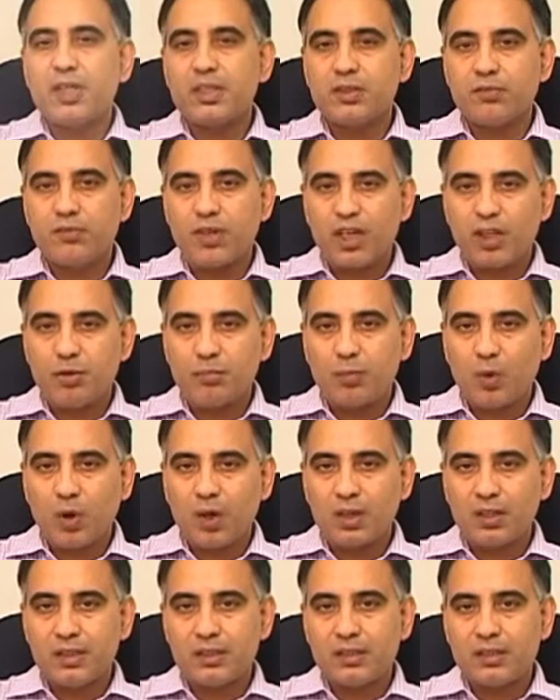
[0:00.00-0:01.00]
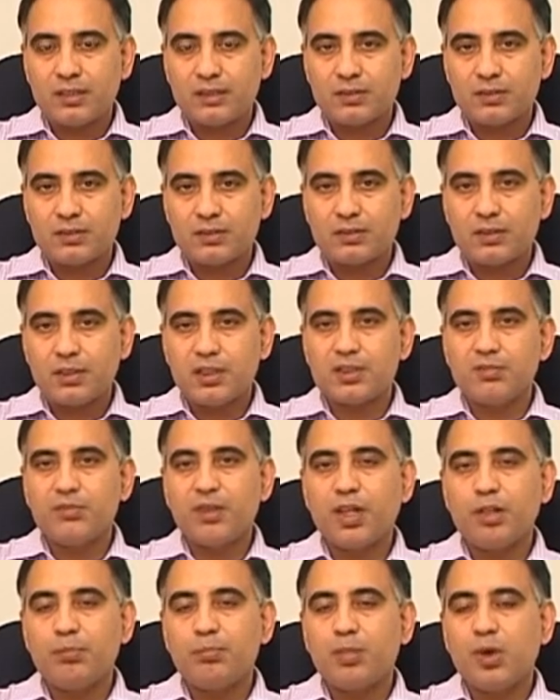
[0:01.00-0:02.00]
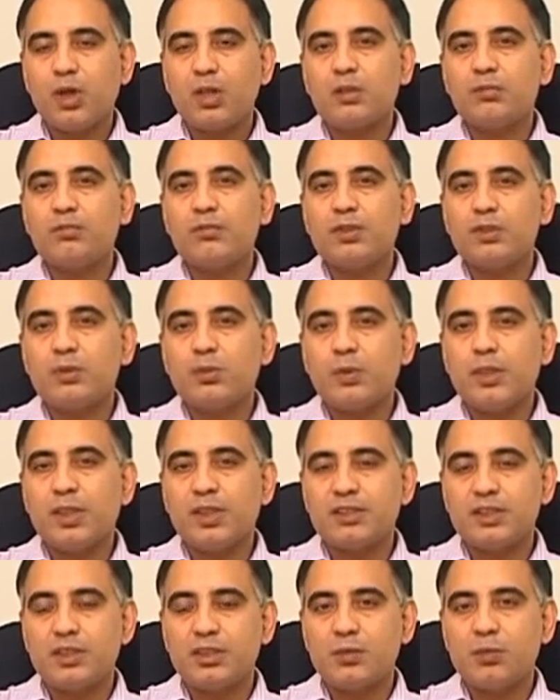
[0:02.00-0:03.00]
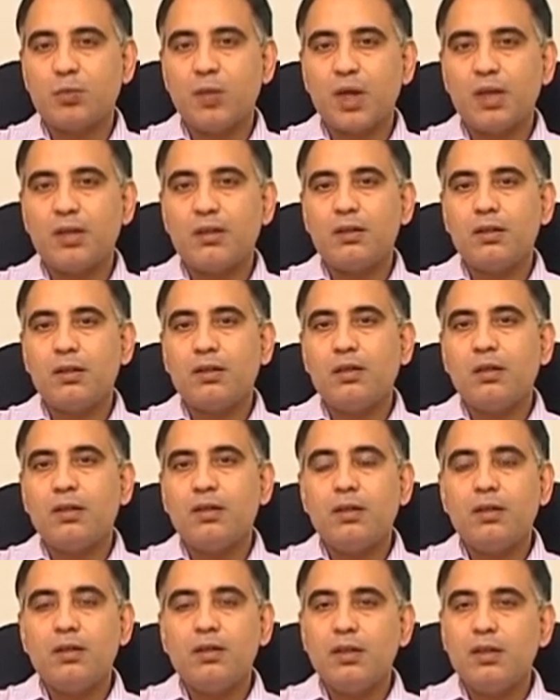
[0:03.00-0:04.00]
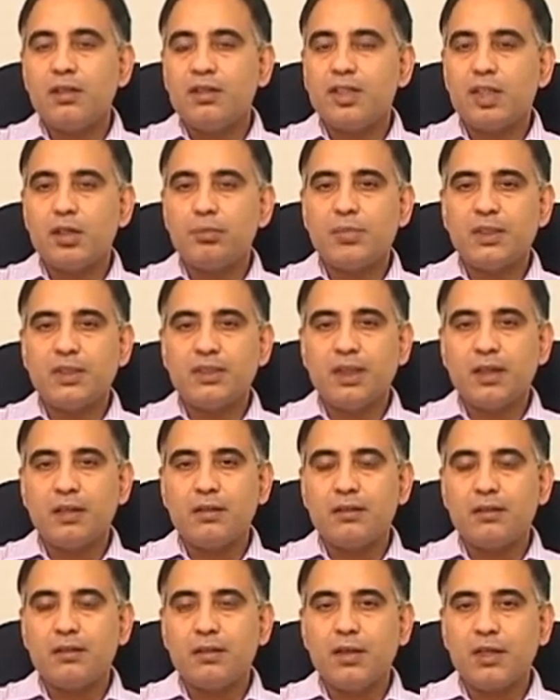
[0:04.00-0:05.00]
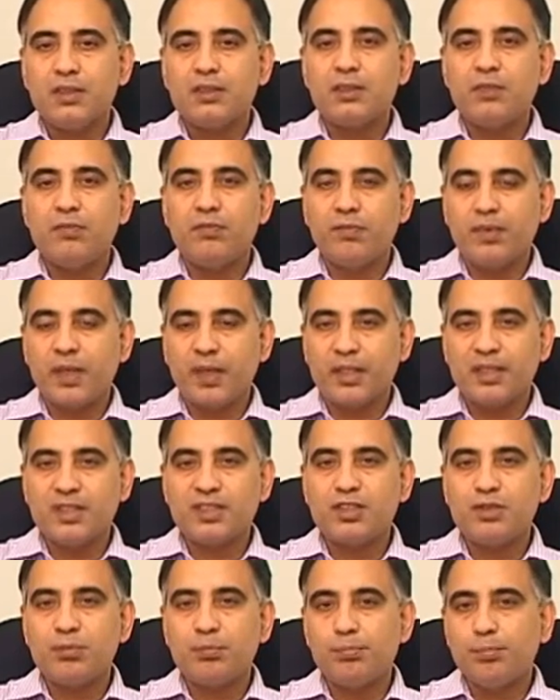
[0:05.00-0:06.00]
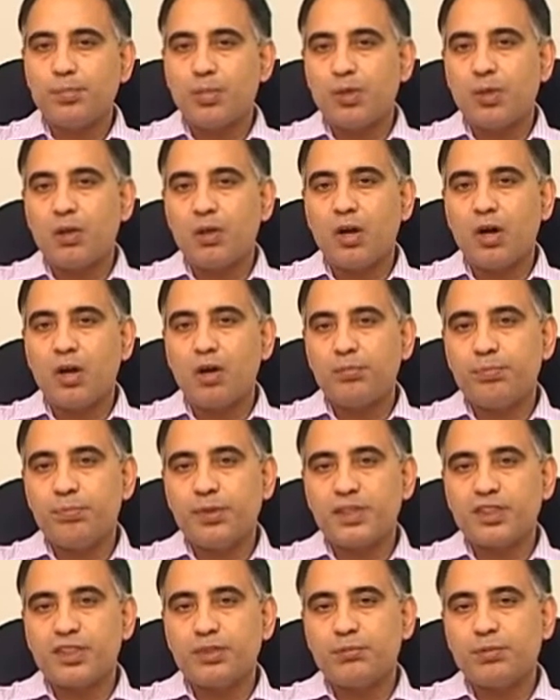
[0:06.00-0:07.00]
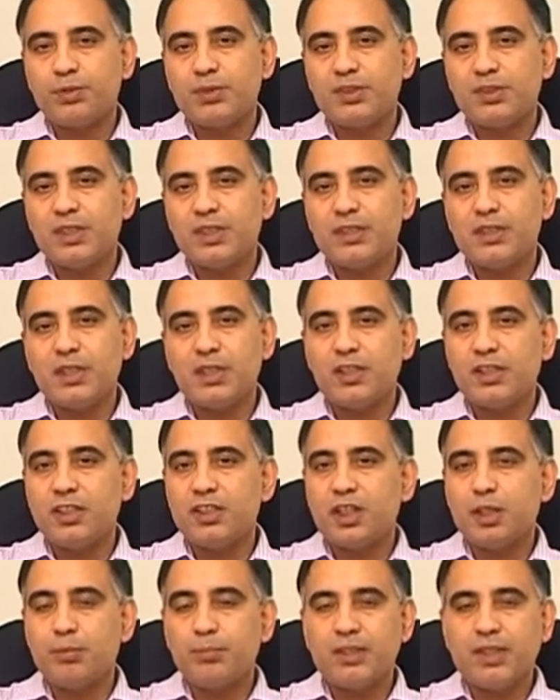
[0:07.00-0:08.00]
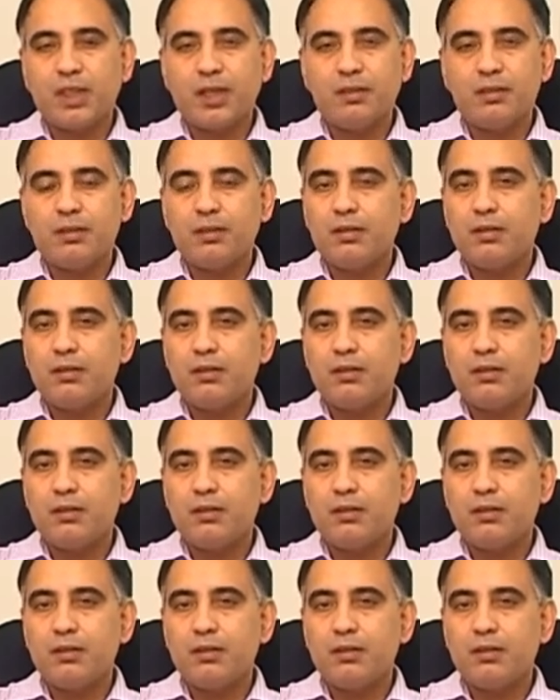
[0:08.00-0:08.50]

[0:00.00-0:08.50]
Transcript: is a very important test. It's very important for two reasons. One, it can be done as a very simple outpatient procedure and it can be done